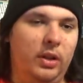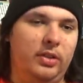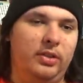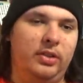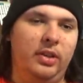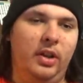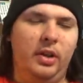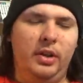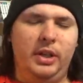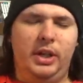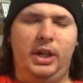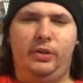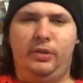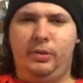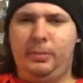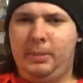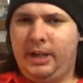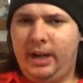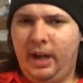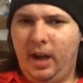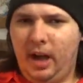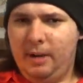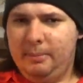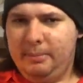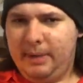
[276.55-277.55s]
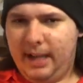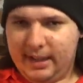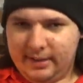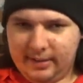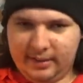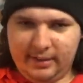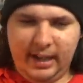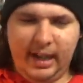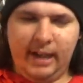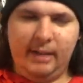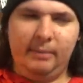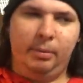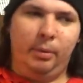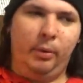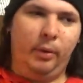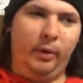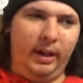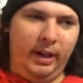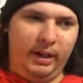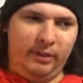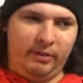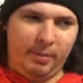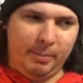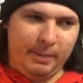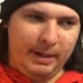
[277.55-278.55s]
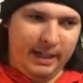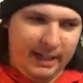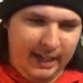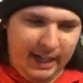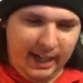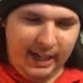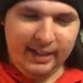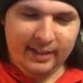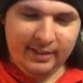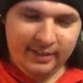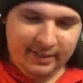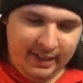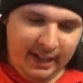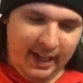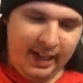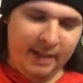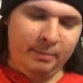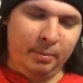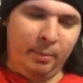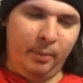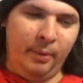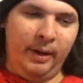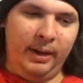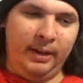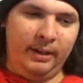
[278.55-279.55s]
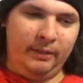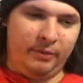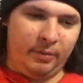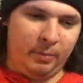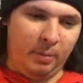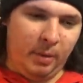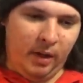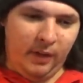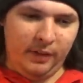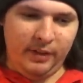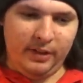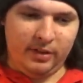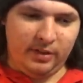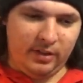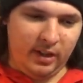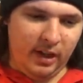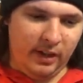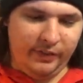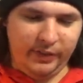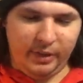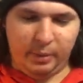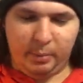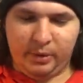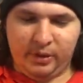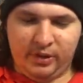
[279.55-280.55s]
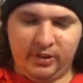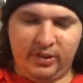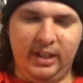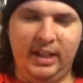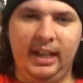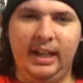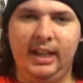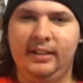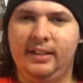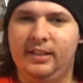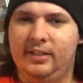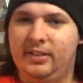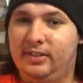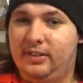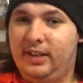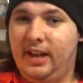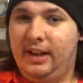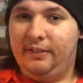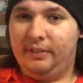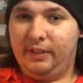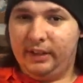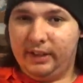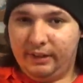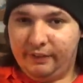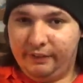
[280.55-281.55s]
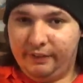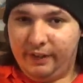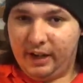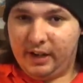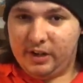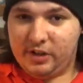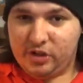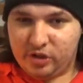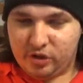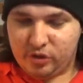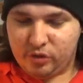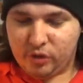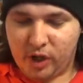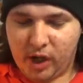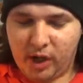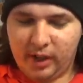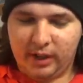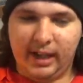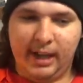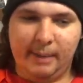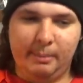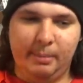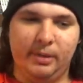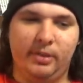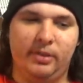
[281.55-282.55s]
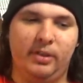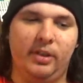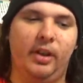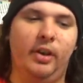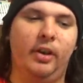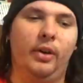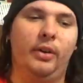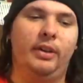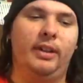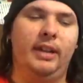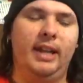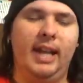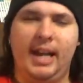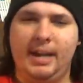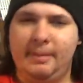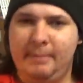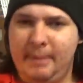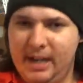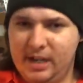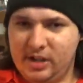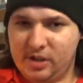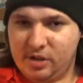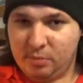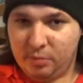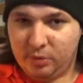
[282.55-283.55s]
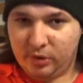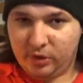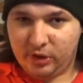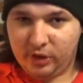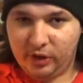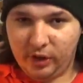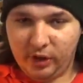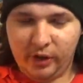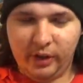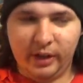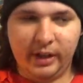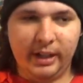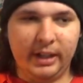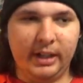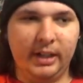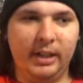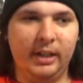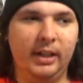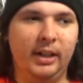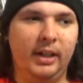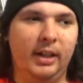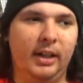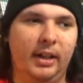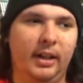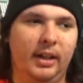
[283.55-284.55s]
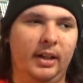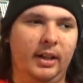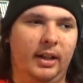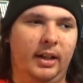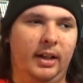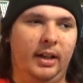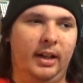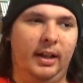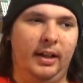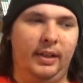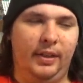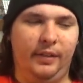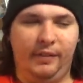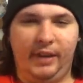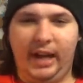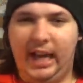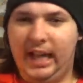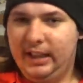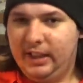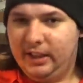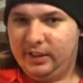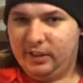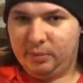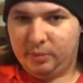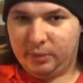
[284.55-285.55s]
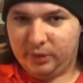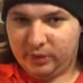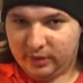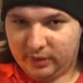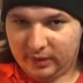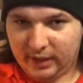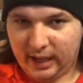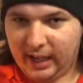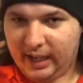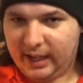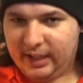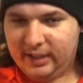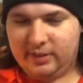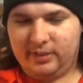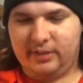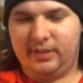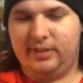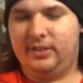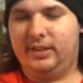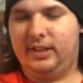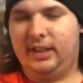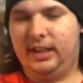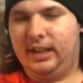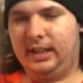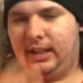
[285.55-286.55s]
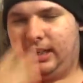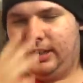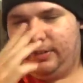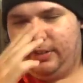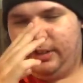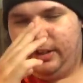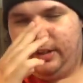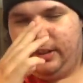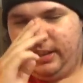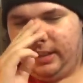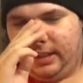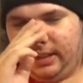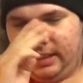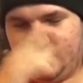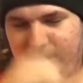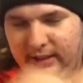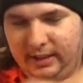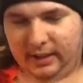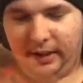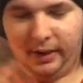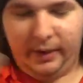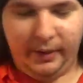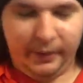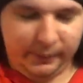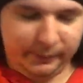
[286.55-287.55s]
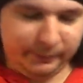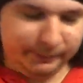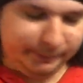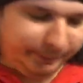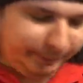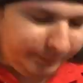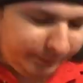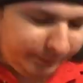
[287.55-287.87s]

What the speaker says: So, you know, from a combat standpoint, from a Nen standpoint, from all this stuff that we're seeing, this is definitely a very strong episode. The animation was good. The violence was nice to see and everything, you know.